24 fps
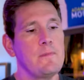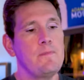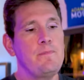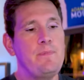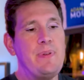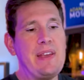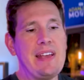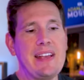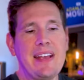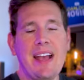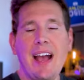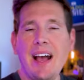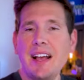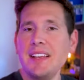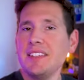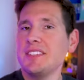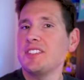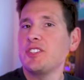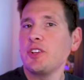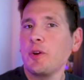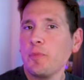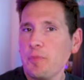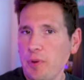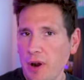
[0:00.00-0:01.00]
Because
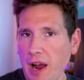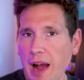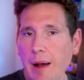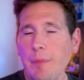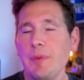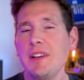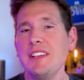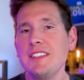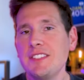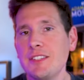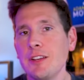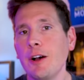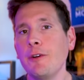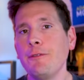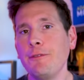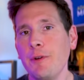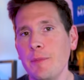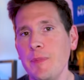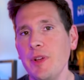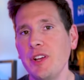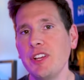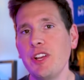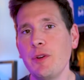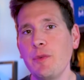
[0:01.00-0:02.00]
they're probably so
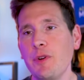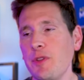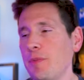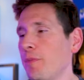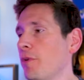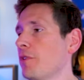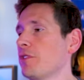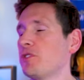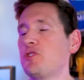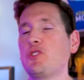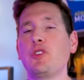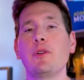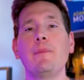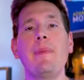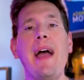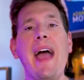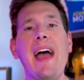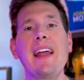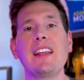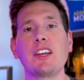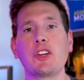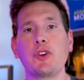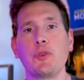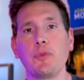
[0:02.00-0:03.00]
familiar with more
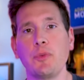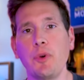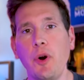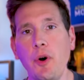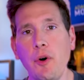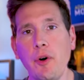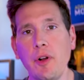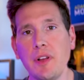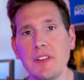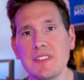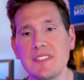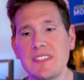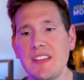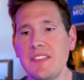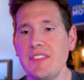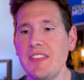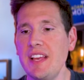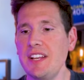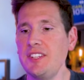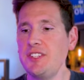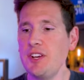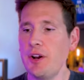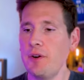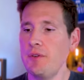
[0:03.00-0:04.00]
dramatic roles, they
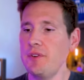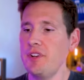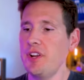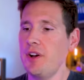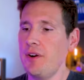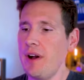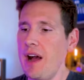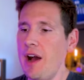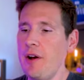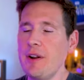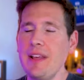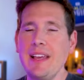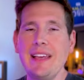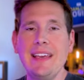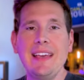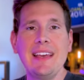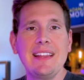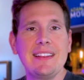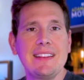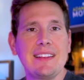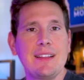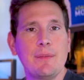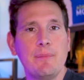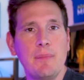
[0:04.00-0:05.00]
don't know how to
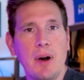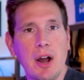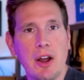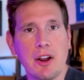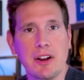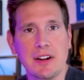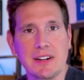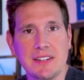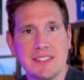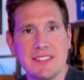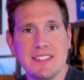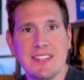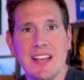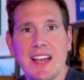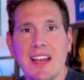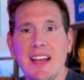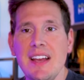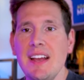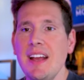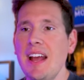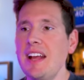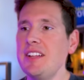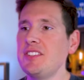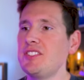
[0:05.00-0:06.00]
hit the marks.
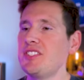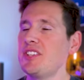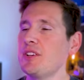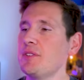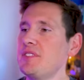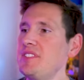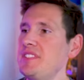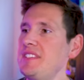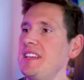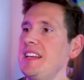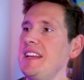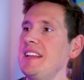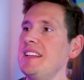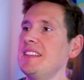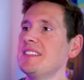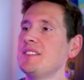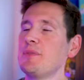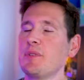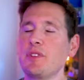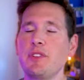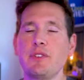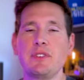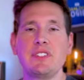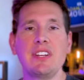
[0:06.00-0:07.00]
And so scenes
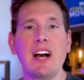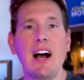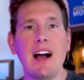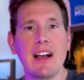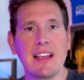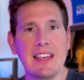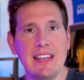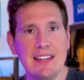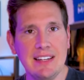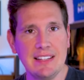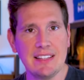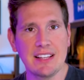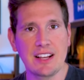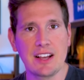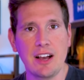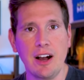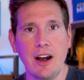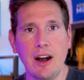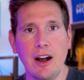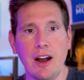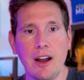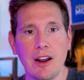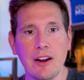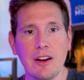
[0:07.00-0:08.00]
where they're talking in the
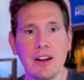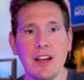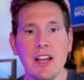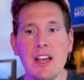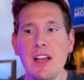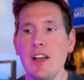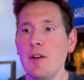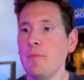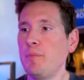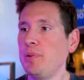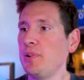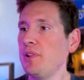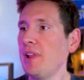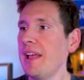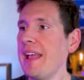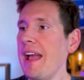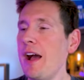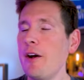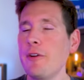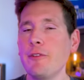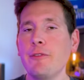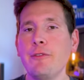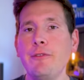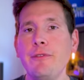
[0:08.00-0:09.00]
car play
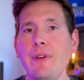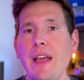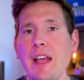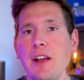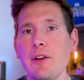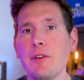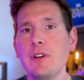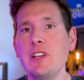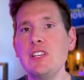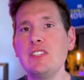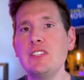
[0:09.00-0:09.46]
out very